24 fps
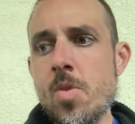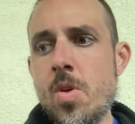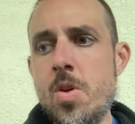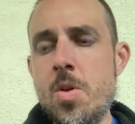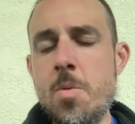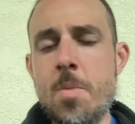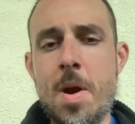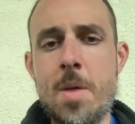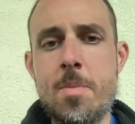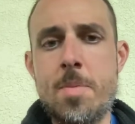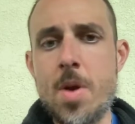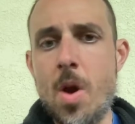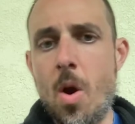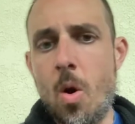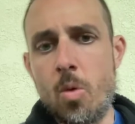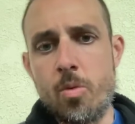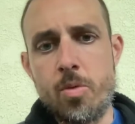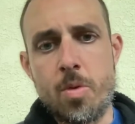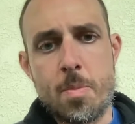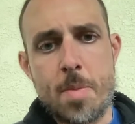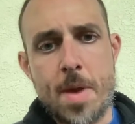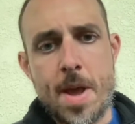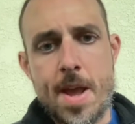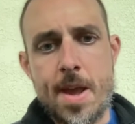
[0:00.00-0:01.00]
you might be
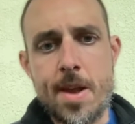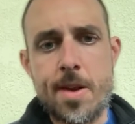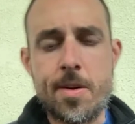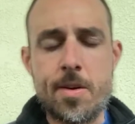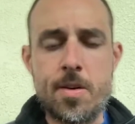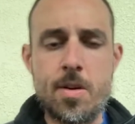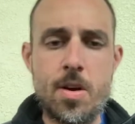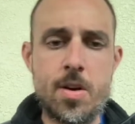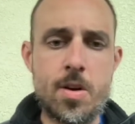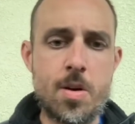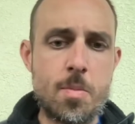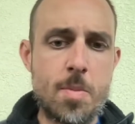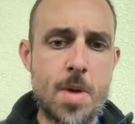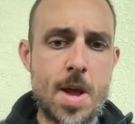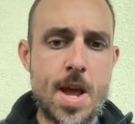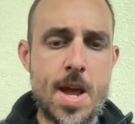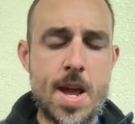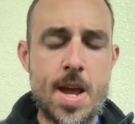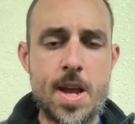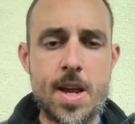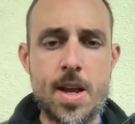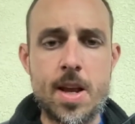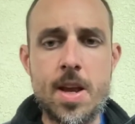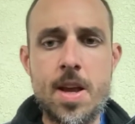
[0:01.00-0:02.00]
overpaying or
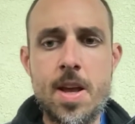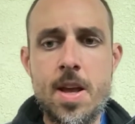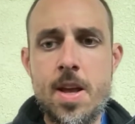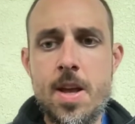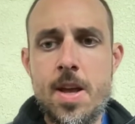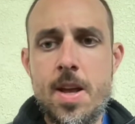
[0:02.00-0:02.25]
underpaying,